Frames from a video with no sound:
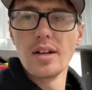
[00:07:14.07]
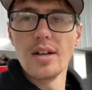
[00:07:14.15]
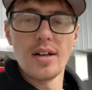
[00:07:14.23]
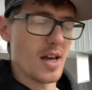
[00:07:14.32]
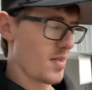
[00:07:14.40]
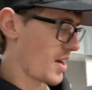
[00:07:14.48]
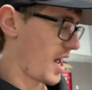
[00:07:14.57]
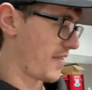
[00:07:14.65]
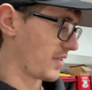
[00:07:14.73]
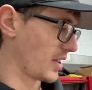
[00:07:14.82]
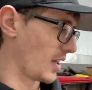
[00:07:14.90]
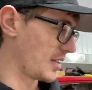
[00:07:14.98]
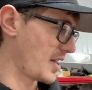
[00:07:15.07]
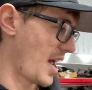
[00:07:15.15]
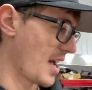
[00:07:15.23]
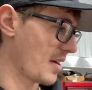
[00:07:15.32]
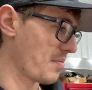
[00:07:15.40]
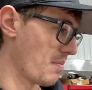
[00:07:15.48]
and then have a little
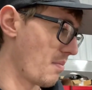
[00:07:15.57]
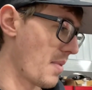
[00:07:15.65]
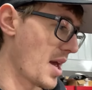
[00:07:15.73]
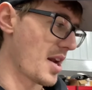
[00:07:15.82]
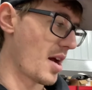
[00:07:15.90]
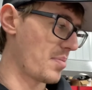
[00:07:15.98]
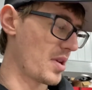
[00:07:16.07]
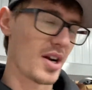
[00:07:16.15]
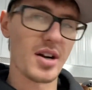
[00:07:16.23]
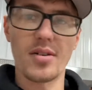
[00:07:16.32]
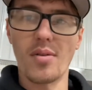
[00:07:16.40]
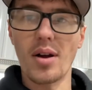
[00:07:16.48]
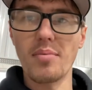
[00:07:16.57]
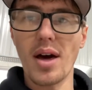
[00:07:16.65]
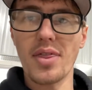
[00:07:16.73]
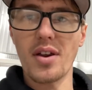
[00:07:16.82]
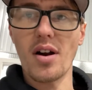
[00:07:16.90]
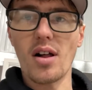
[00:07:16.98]
tank made up here to run
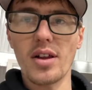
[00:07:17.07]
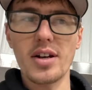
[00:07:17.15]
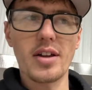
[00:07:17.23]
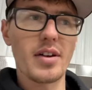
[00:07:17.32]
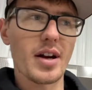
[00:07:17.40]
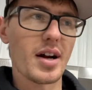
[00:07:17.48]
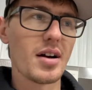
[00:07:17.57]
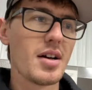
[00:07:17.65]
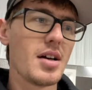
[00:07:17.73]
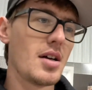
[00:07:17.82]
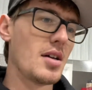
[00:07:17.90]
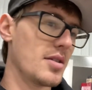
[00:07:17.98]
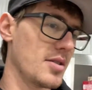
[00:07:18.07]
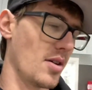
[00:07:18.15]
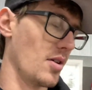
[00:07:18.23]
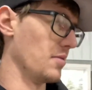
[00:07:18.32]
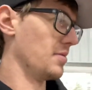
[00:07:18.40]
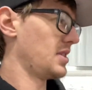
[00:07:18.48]
methanol into there.
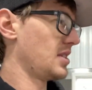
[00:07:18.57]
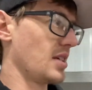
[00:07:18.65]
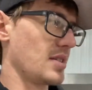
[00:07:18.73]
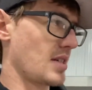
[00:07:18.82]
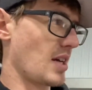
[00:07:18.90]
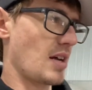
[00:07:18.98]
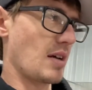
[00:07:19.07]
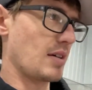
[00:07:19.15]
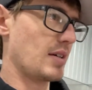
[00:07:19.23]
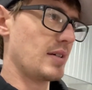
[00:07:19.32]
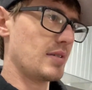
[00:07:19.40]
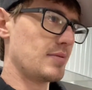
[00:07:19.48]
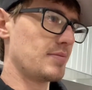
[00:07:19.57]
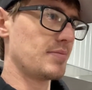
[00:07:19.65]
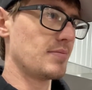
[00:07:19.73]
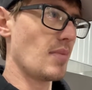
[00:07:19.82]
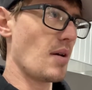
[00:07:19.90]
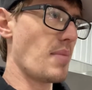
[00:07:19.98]
So it's just gonna
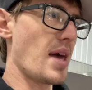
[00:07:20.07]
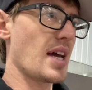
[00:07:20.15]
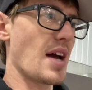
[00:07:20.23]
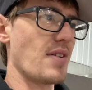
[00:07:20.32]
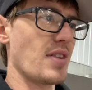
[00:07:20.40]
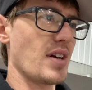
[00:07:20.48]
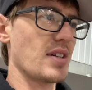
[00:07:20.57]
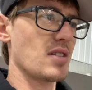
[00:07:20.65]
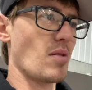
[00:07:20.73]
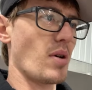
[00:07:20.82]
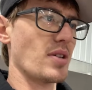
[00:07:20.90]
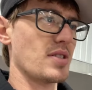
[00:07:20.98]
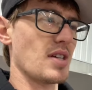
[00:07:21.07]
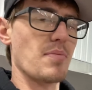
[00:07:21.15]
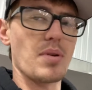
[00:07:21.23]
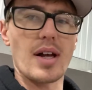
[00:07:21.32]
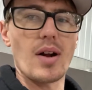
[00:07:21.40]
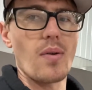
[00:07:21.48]
make everything so much
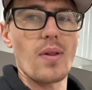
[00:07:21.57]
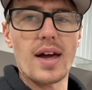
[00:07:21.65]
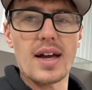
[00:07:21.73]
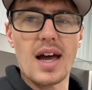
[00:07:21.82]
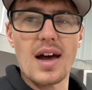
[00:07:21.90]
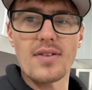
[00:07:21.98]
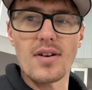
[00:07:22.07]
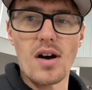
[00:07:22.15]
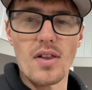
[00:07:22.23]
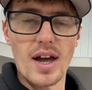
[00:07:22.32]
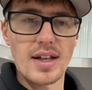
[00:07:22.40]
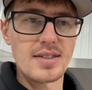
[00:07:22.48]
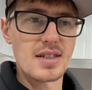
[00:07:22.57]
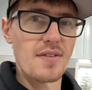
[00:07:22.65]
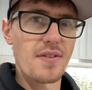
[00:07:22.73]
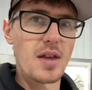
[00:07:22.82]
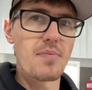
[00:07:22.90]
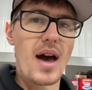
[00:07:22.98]
simple. I don't like having all that stuff
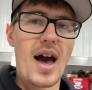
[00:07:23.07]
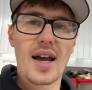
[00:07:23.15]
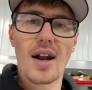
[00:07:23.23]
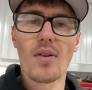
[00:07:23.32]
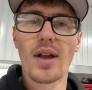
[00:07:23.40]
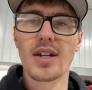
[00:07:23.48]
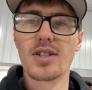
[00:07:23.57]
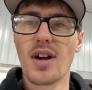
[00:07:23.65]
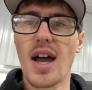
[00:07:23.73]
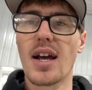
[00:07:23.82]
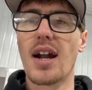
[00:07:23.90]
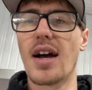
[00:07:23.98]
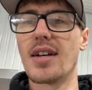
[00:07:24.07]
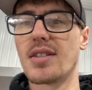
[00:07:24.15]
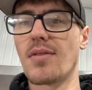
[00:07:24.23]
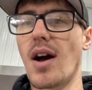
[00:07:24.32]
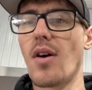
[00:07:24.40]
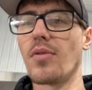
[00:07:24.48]
in the back. I don't like dragging ice
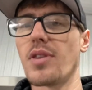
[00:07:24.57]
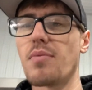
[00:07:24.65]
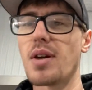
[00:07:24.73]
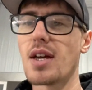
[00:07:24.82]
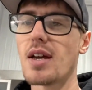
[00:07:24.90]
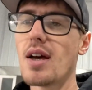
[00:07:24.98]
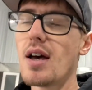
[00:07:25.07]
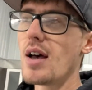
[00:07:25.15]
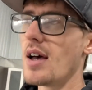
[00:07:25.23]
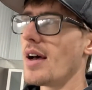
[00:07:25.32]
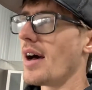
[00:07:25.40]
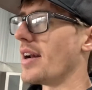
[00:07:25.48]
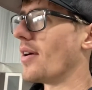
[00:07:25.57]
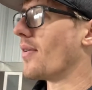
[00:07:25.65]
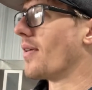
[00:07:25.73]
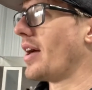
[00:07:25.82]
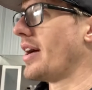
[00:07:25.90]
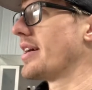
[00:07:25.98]
around with me. I don't
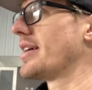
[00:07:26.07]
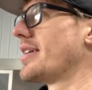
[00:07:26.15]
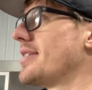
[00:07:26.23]
like,